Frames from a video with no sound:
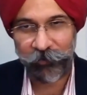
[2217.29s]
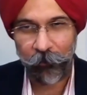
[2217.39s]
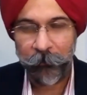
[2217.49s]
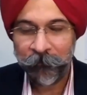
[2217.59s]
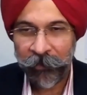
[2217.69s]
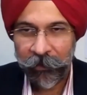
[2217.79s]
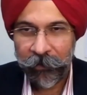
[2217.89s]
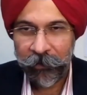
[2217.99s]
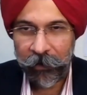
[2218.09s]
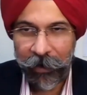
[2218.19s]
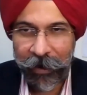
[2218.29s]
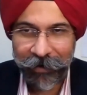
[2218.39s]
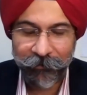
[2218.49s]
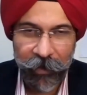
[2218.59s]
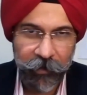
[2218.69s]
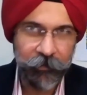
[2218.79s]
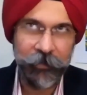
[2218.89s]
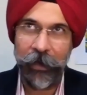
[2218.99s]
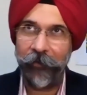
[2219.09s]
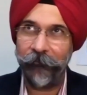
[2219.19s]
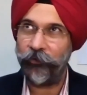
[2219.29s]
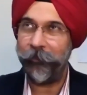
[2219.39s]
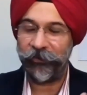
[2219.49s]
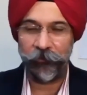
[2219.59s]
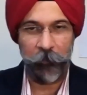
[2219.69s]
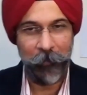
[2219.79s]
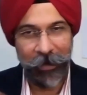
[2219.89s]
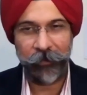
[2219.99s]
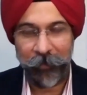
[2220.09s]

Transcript: So uh, I, I didn't have too much of a mentor.